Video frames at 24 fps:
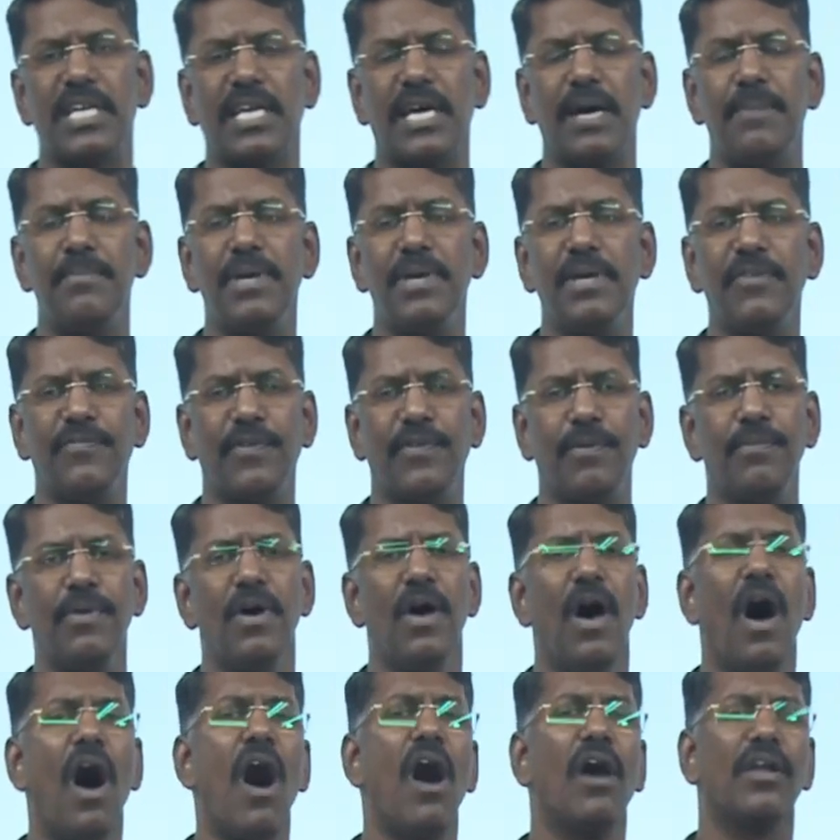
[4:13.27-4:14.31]
coming from
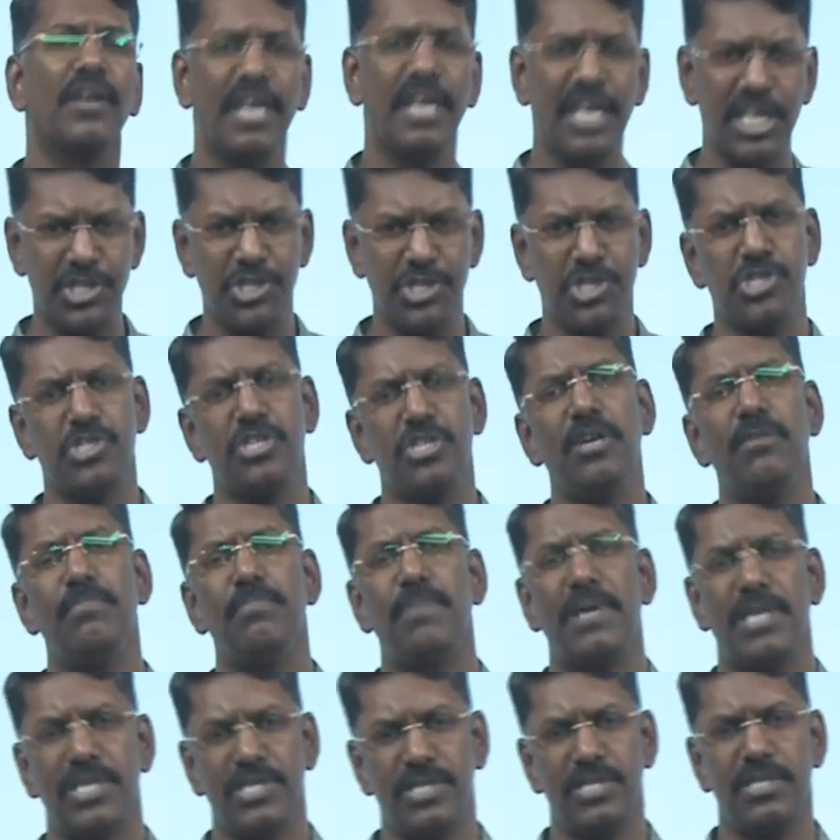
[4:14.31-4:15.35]
organizational
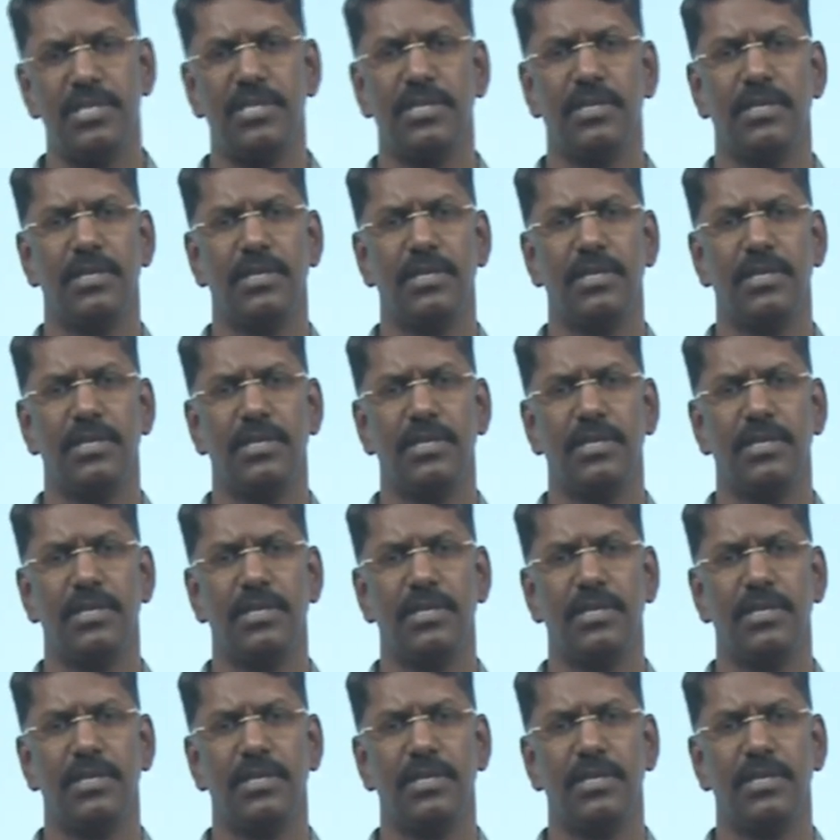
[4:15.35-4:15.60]
based,